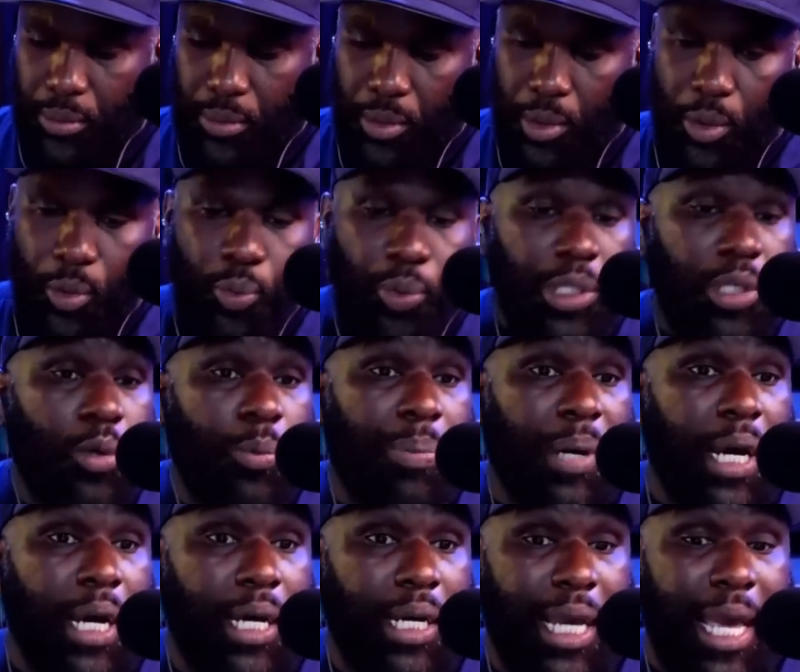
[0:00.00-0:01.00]
When you
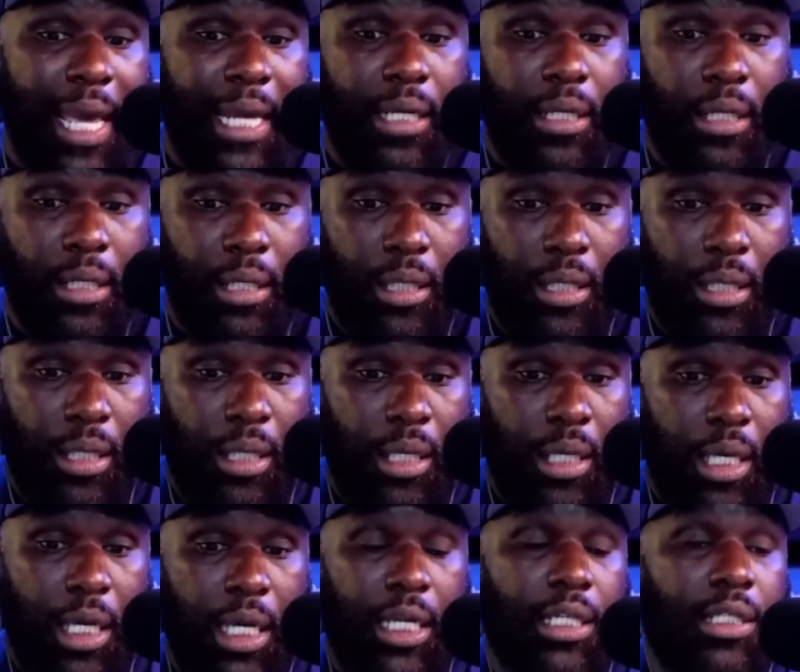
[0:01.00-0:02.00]
pair that
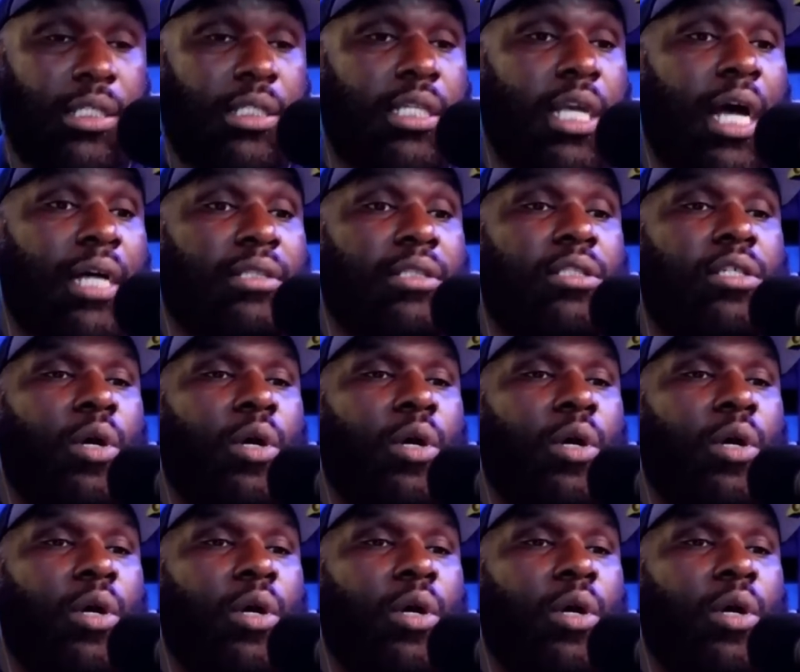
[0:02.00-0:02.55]
and it starts